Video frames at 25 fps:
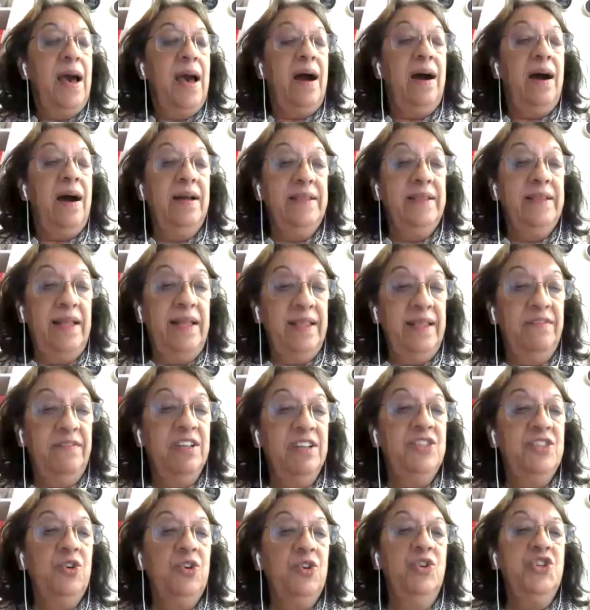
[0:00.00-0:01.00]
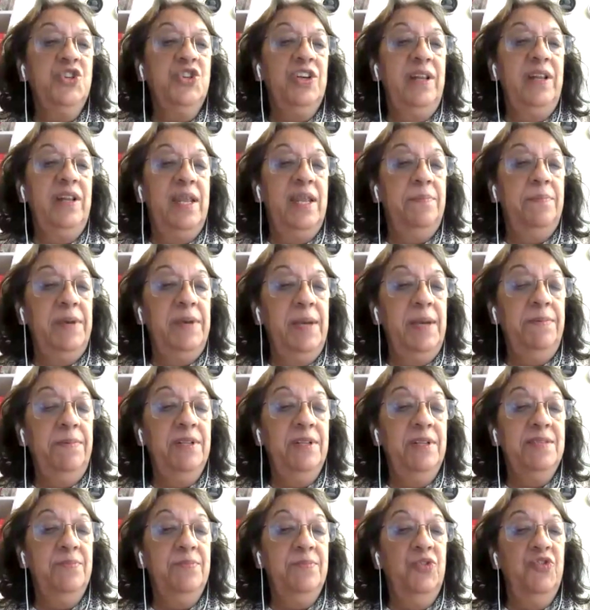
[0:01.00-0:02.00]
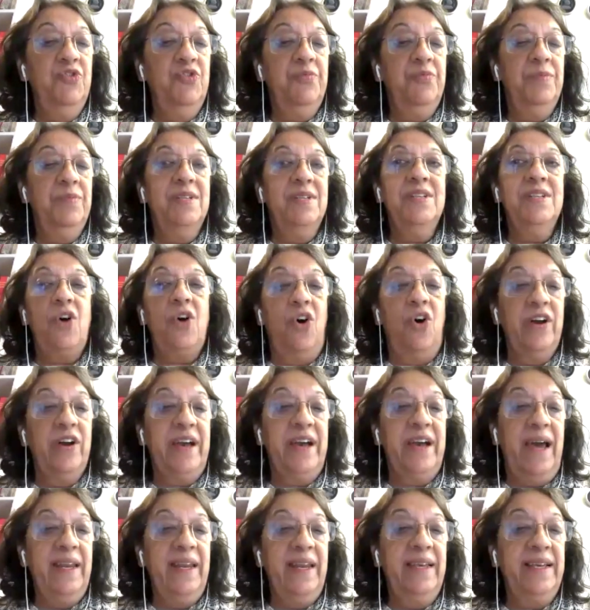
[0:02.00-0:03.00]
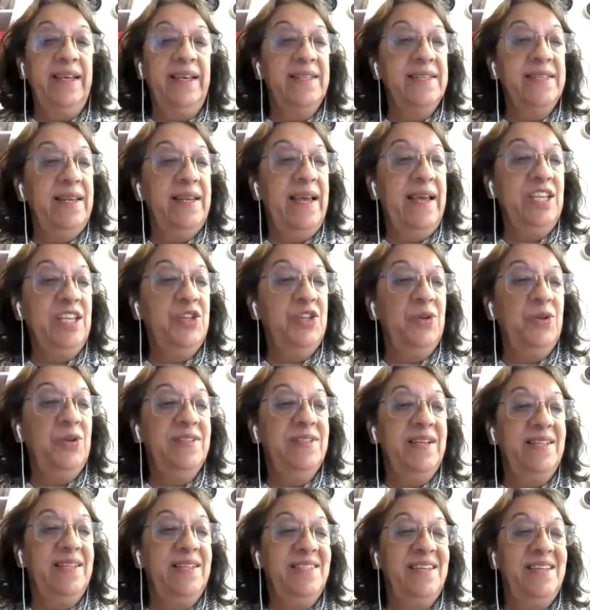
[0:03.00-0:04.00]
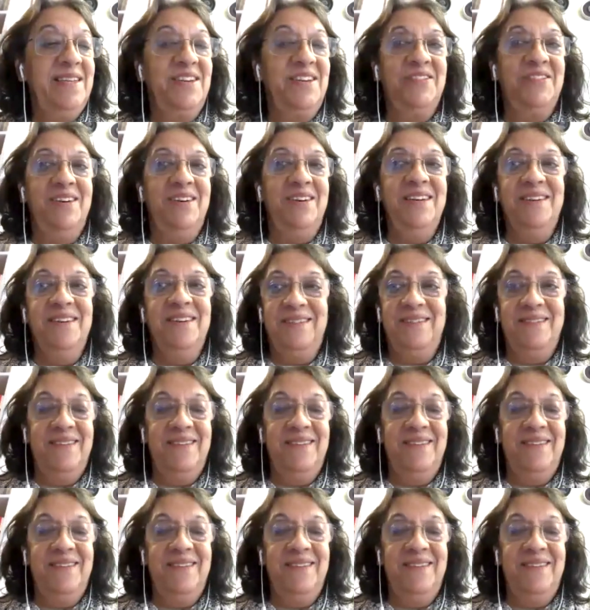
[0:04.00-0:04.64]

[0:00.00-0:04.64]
Then there were social and people's movement, organic intellectuals, etc.,